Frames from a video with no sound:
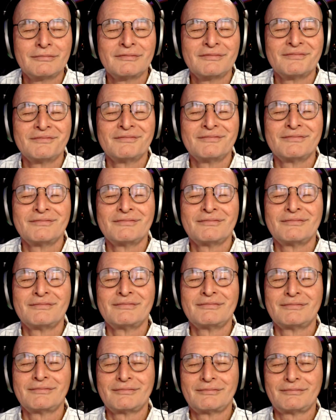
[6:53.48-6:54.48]

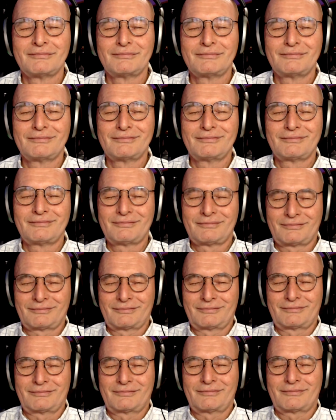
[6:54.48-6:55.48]

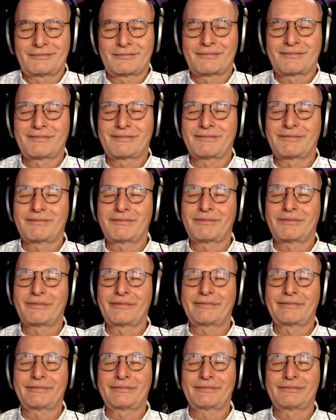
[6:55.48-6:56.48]

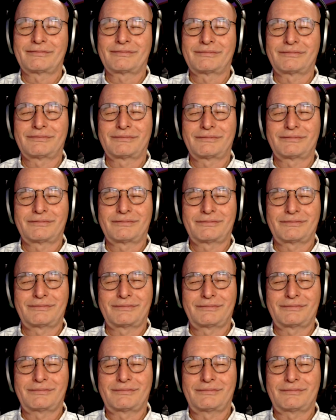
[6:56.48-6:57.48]

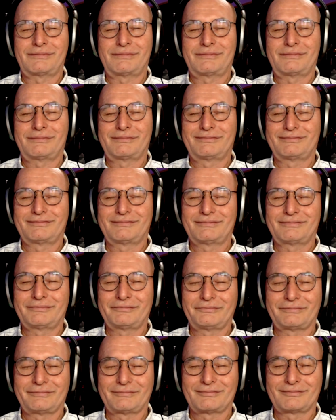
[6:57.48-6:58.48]

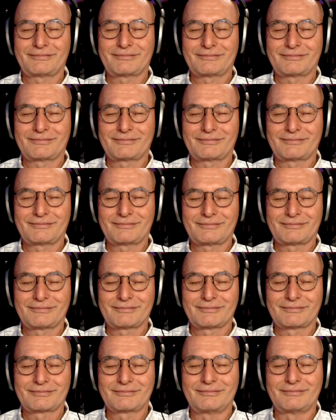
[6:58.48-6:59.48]

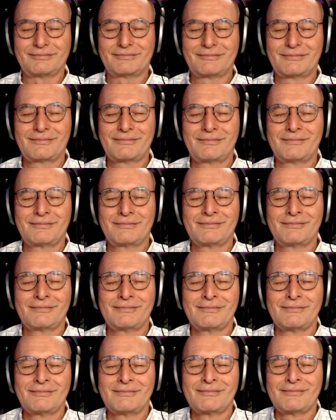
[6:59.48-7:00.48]

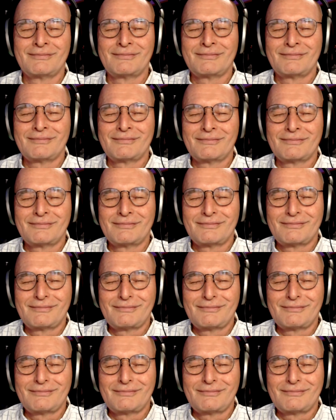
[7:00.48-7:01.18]
(silence)